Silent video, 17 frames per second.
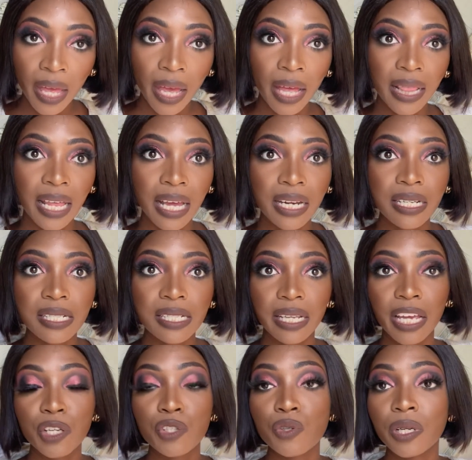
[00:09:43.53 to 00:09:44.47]
that is
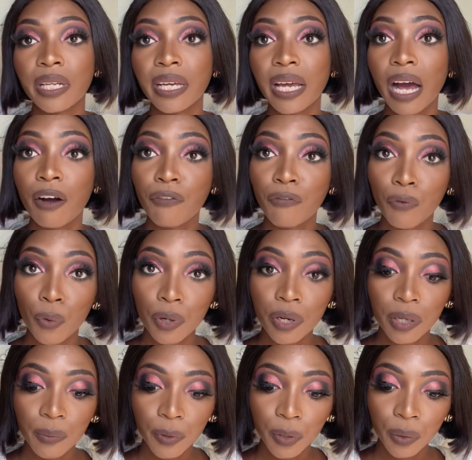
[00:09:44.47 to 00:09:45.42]
actually
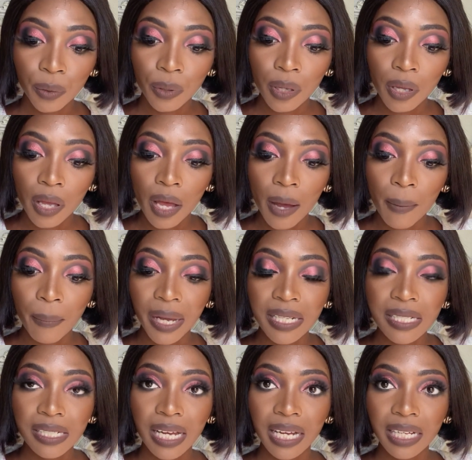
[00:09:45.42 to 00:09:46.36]
affordable.
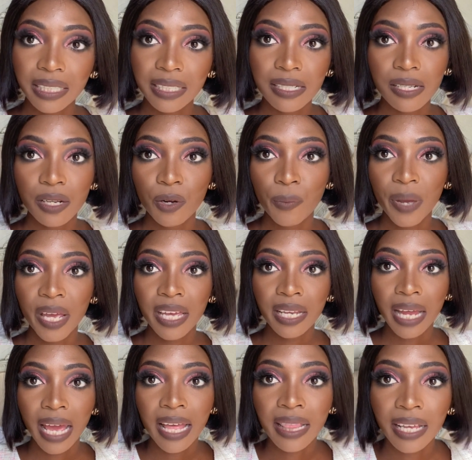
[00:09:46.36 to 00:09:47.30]
But ngangihliza noma
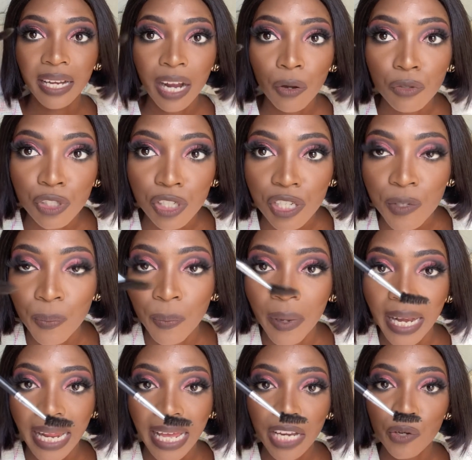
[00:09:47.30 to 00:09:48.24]
yini, and then I would just
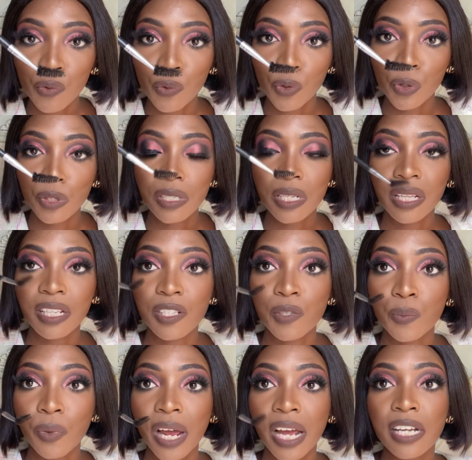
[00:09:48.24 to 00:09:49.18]
blend using
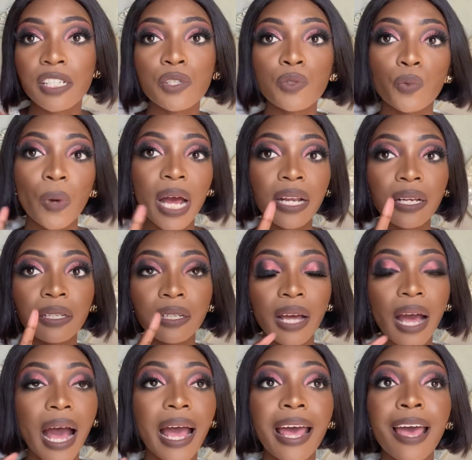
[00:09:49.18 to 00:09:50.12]
this brush. One,
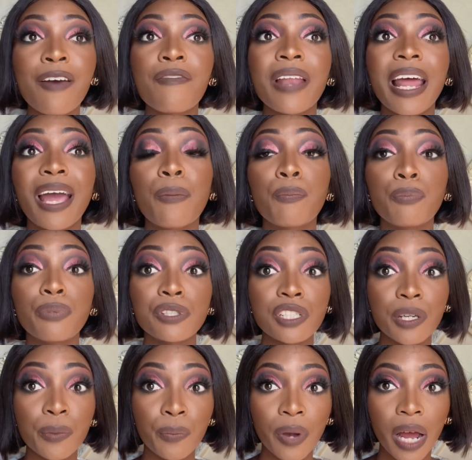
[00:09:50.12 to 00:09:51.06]
I have like
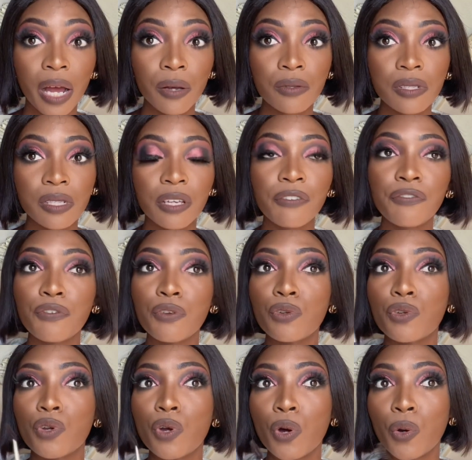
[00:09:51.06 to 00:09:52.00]
bushy brows. If you
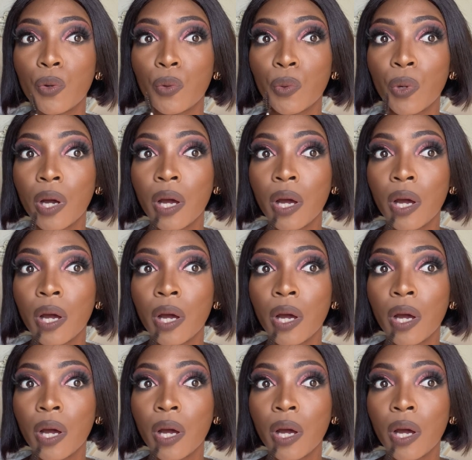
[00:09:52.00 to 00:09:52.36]
know